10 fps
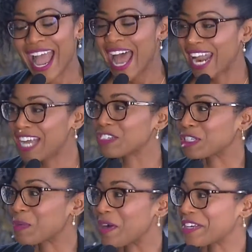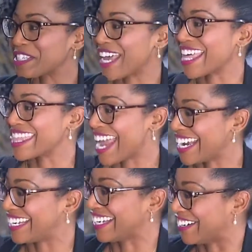And I just want to say
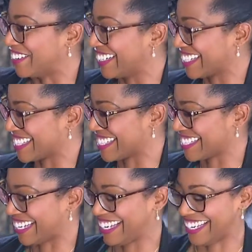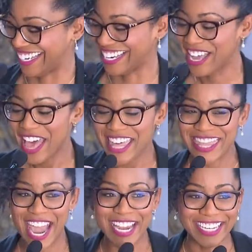thank you.
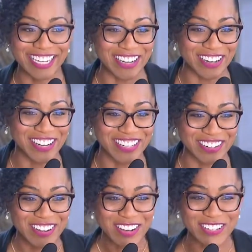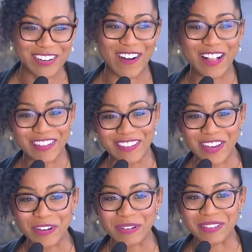Thank you to all of
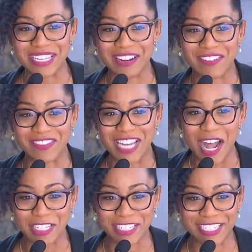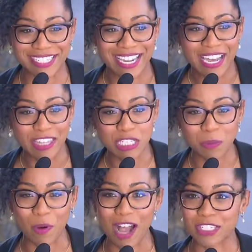those that have touched this
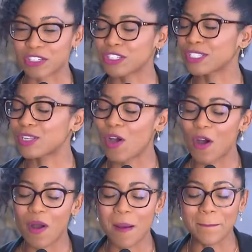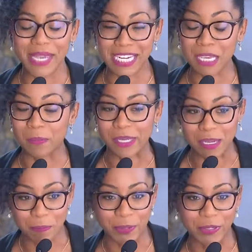project. So many
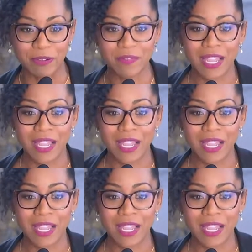people.